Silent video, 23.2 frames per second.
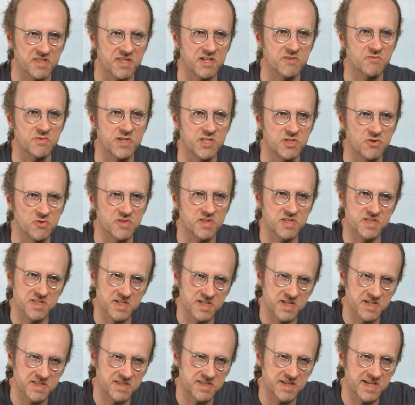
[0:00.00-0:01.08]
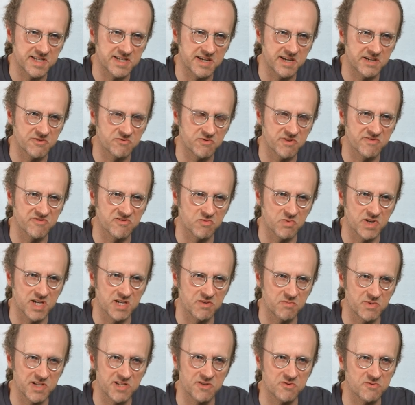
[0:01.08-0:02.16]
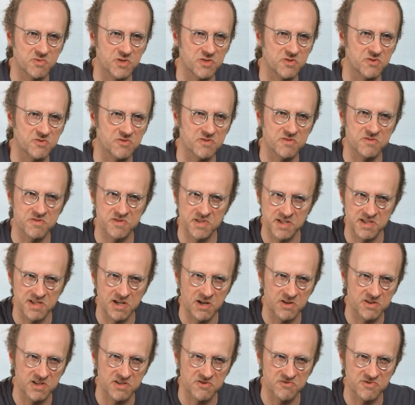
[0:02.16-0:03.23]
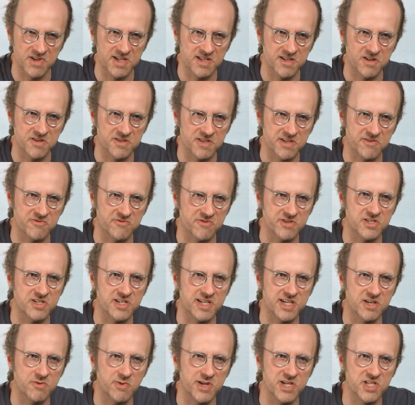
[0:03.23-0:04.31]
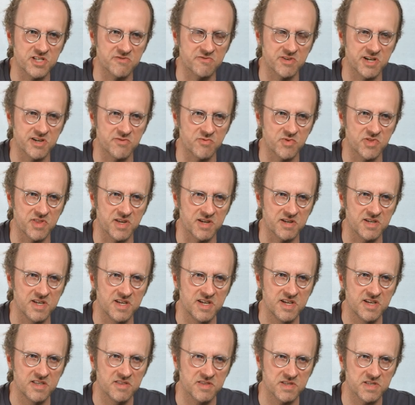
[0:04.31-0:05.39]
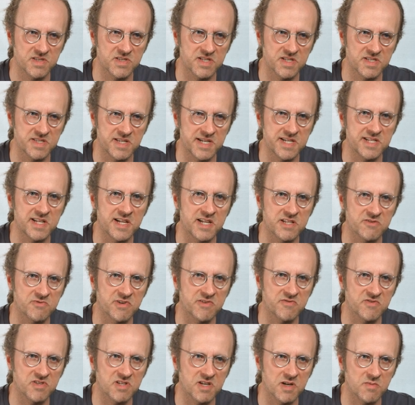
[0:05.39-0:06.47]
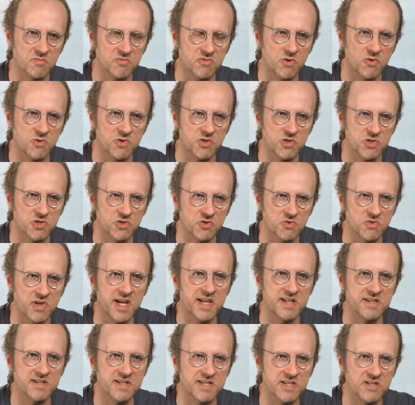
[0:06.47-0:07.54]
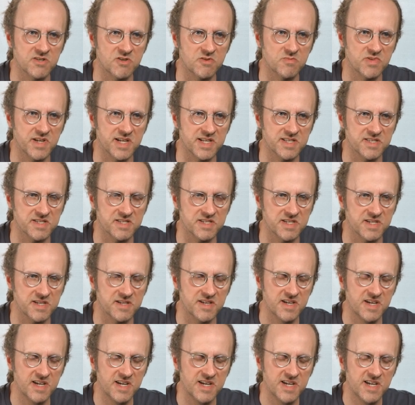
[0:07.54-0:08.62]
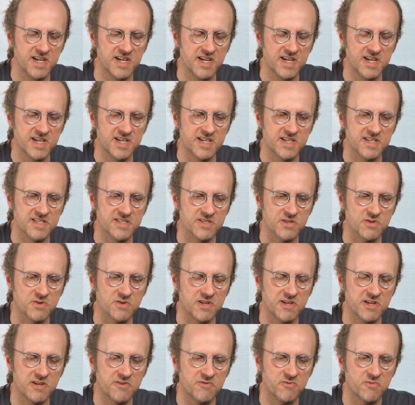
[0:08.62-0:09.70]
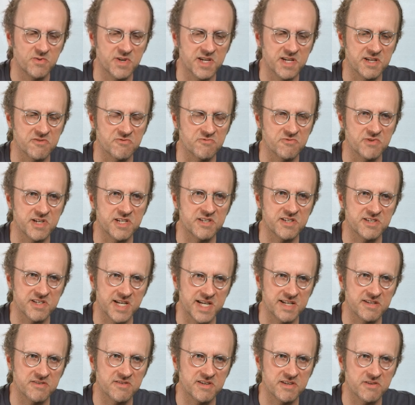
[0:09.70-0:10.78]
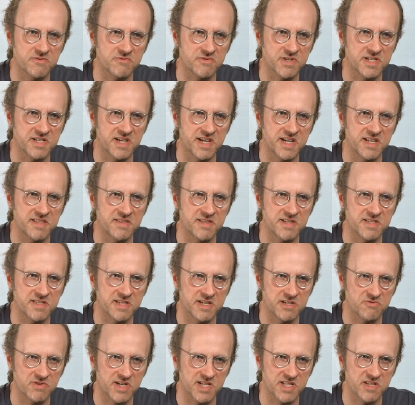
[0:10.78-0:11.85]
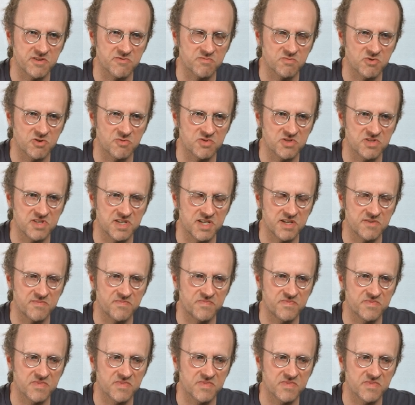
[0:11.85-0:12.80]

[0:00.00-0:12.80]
that we do this in a data-driven way. We don't want to sit down and write down differential equations for everything. This is a data-driven approach to handling complexity. So if we can retain this attractive property,